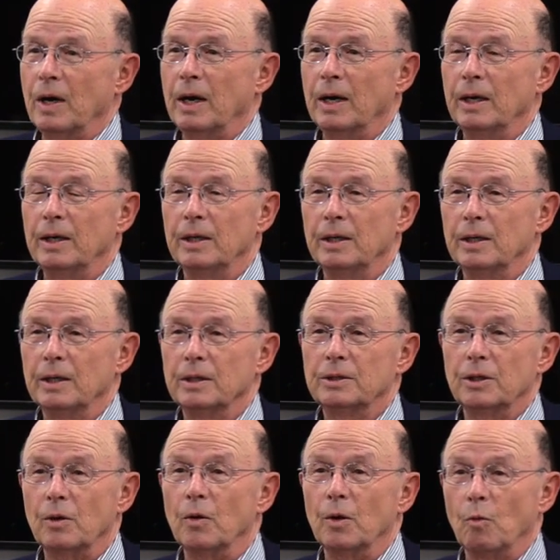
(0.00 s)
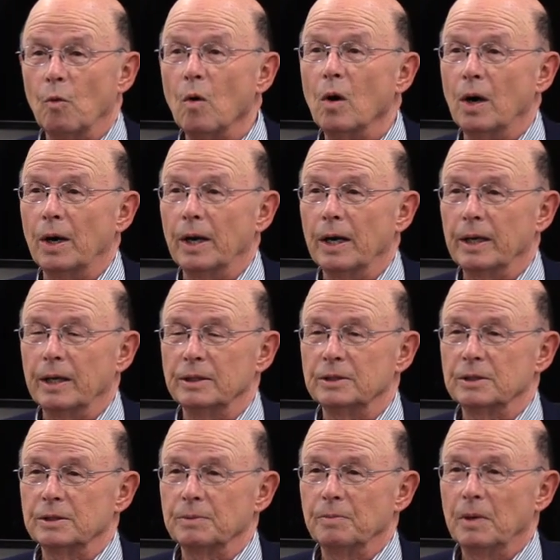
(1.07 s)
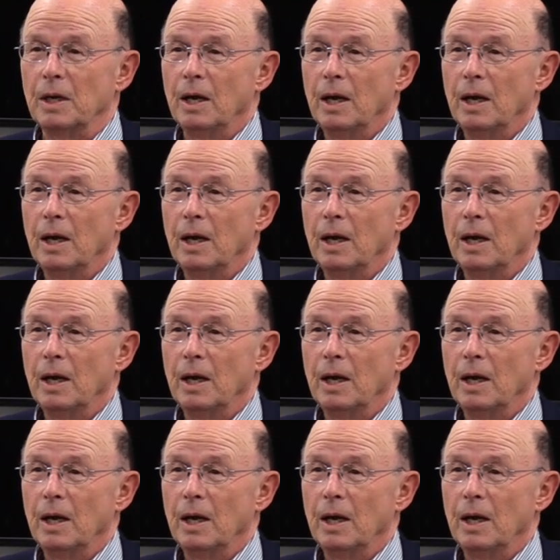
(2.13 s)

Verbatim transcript: uh, to go to war against,